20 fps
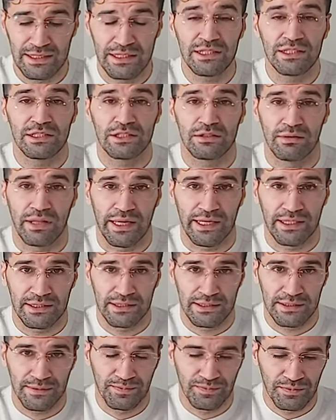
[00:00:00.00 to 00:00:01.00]

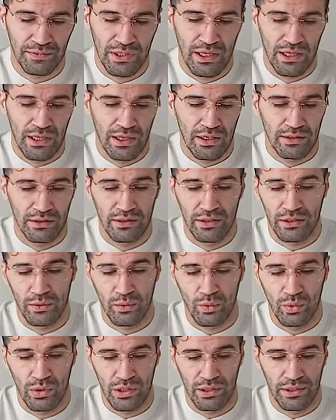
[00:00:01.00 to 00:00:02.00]
intellect, the other
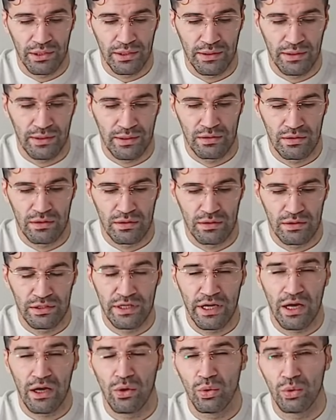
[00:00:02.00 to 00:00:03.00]
one, the
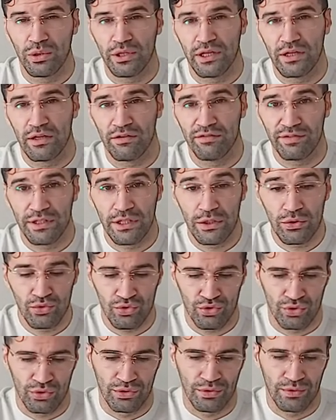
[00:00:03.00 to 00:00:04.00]
holy
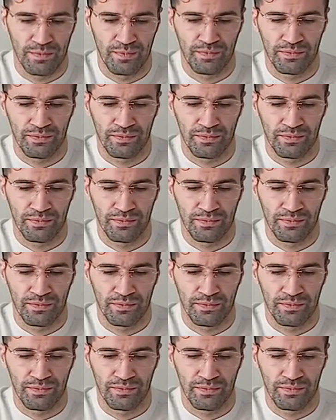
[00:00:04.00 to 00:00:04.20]
effusion,